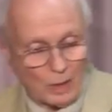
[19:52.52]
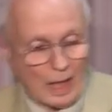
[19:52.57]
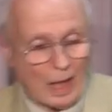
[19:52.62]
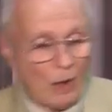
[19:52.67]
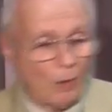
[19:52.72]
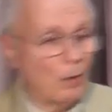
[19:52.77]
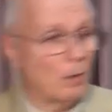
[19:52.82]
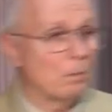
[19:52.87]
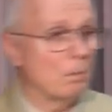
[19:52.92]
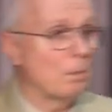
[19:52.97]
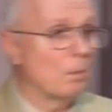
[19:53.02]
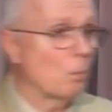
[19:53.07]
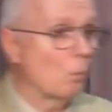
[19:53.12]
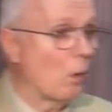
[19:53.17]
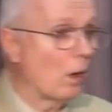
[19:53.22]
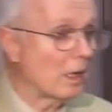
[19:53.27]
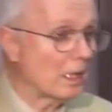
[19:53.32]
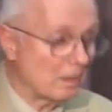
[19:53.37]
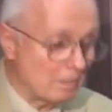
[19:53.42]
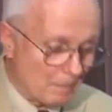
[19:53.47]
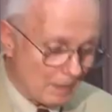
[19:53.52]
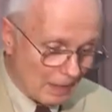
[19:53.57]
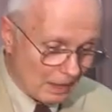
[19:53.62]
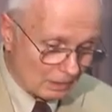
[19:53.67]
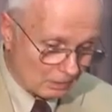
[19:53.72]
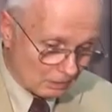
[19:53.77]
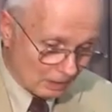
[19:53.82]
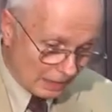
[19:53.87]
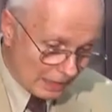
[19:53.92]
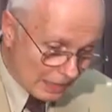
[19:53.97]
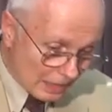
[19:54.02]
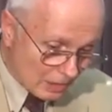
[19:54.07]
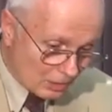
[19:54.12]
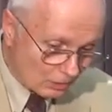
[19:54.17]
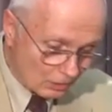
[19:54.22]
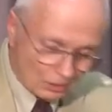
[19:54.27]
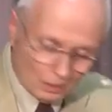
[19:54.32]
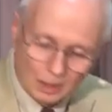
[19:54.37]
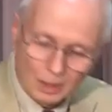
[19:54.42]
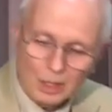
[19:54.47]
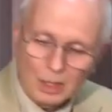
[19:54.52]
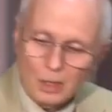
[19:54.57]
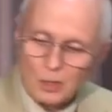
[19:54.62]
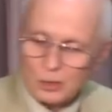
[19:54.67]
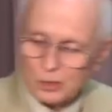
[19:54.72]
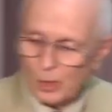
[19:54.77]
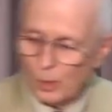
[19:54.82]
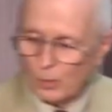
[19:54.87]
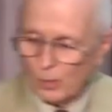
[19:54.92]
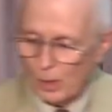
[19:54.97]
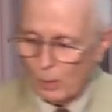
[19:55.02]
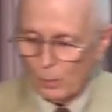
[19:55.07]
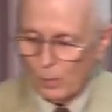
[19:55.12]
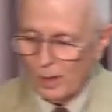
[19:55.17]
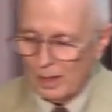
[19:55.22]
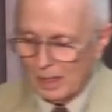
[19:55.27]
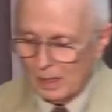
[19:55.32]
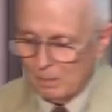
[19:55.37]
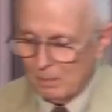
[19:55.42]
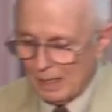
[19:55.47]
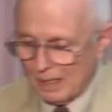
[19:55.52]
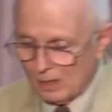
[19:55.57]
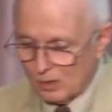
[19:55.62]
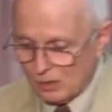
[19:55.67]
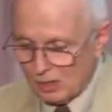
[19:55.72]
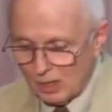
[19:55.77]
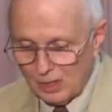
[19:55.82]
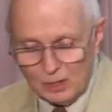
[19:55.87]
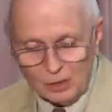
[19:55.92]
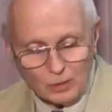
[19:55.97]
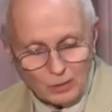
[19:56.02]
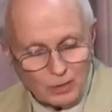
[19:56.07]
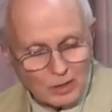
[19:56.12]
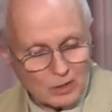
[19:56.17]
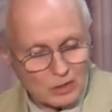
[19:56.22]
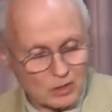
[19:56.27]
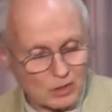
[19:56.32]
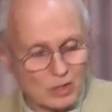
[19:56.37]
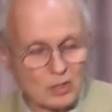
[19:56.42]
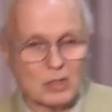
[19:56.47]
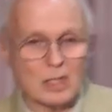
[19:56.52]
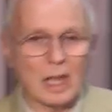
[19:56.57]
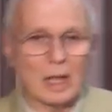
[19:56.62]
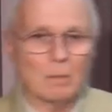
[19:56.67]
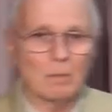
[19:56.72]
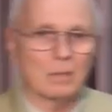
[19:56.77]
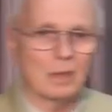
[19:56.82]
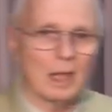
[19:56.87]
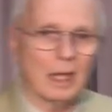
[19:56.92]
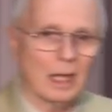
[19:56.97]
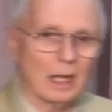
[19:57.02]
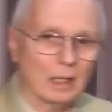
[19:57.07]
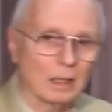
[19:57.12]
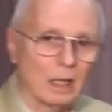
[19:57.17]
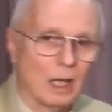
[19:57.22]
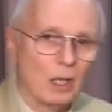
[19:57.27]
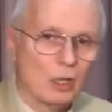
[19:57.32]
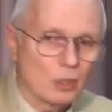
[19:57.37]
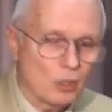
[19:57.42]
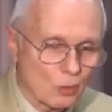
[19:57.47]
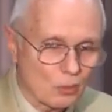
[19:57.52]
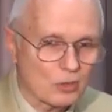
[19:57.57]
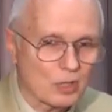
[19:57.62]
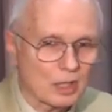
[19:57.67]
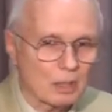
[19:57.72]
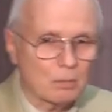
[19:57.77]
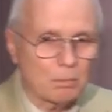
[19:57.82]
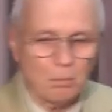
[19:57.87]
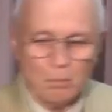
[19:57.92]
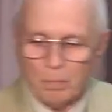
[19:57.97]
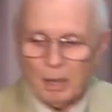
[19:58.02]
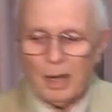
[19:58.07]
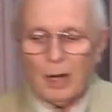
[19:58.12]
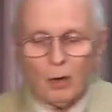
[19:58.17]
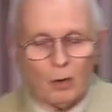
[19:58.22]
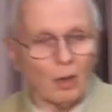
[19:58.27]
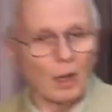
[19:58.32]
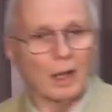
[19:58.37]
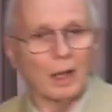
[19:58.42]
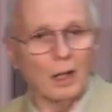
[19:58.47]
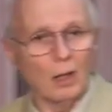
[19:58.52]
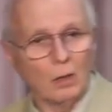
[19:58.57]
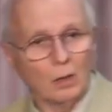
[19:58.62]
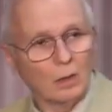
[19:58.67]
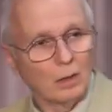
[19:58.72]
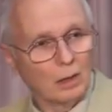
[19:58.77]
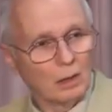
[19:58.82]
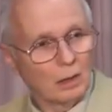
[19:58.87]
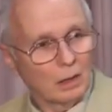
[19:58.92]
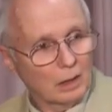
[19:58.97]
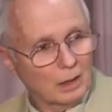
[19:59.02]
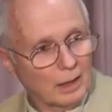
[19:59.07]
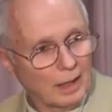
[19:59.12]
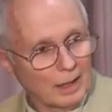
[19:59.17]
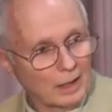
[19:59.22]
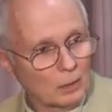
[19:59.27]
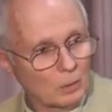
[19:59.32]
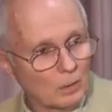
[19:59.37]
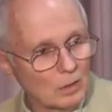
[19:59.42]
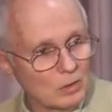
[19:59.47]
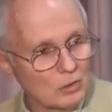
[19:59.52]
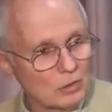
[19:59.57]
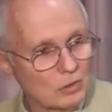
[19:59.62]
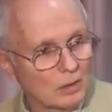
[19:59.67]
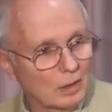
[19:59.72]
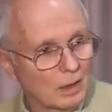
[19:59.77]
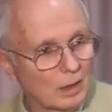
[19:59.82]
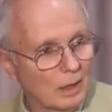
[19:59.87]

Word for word: how it, what it meant here so that what it means here is the same thing, using parallel language.